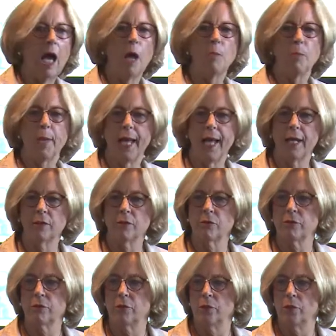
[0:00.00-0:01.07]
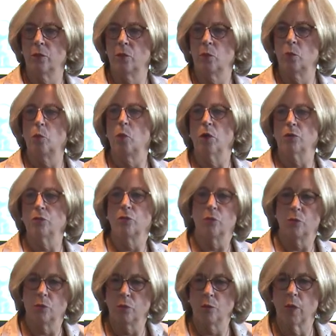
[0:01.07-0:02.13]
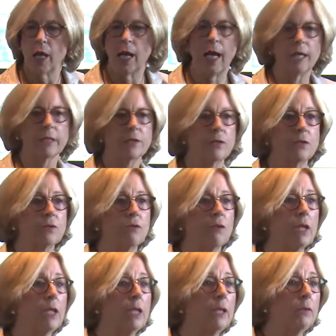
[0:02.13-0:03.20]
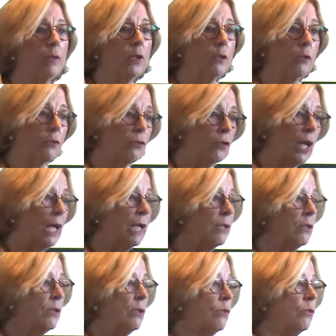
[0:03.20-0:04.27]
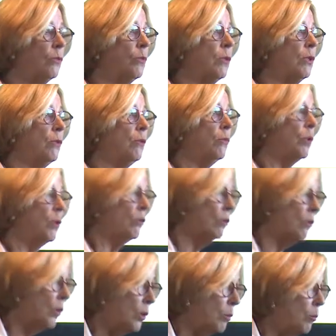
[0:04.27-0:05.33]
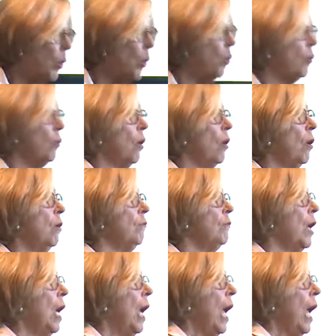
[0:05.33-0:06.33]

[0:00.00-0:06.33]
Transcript: about what you are struggling with, challenged with, want to learn more of,